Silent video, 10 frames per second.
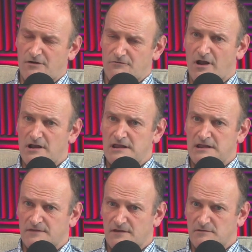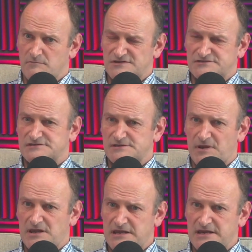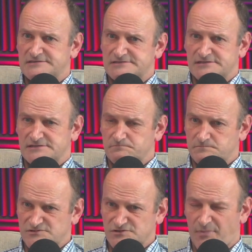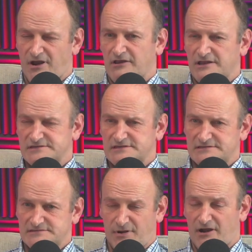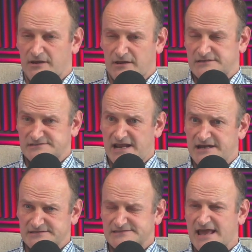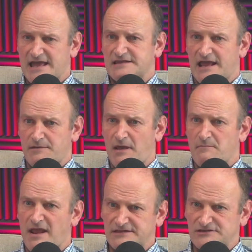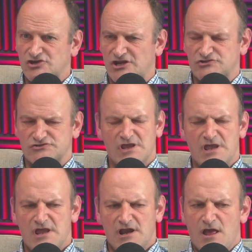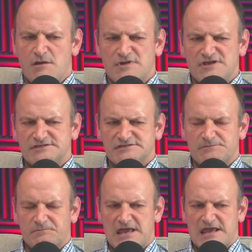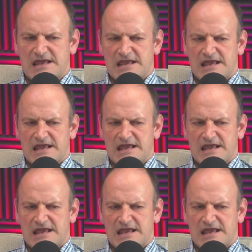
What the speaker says: quite rightly that Mississippi needs to stop burying its head in the sand and make these changes. Mississippi